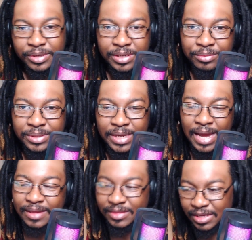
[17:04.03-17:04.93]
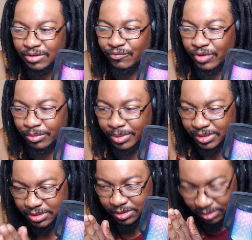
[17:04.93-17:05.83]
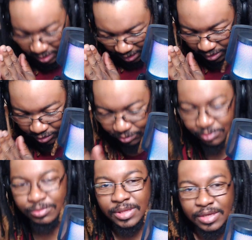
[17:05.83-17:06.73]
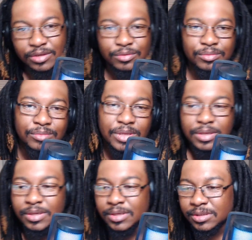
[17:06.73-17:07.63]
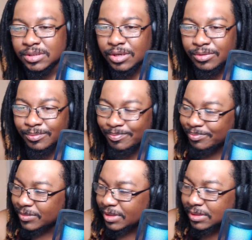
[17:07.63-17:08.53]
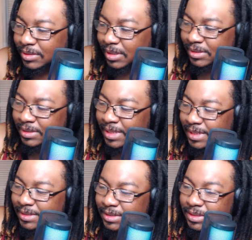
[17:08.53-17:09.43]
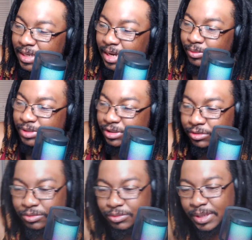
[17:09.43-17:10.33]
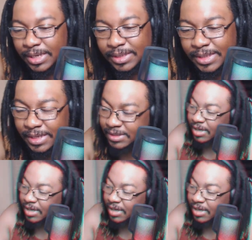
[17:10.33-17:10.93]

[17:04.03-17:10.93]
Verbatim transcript: everything. I thank you very much. Thank you. Thank you. So, other than that, I will see you in the next